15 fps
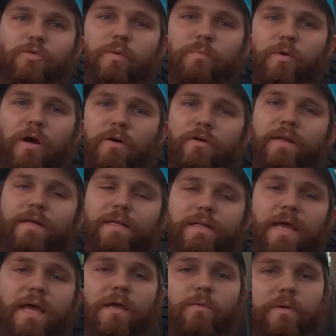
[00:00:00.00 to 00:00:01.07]
So we brought her in
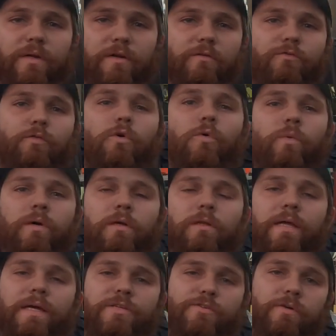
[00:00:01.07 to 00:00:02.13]
today and we did a four-wheel
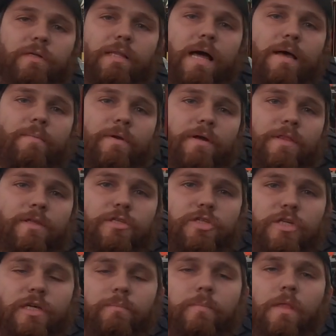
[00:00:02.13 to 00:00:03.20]
laser alignment on the
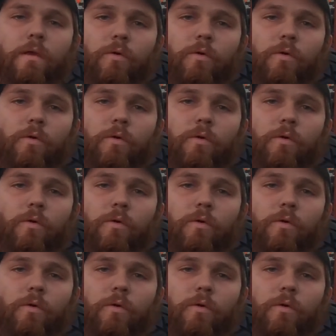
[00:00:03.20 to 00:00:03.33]
Jeep.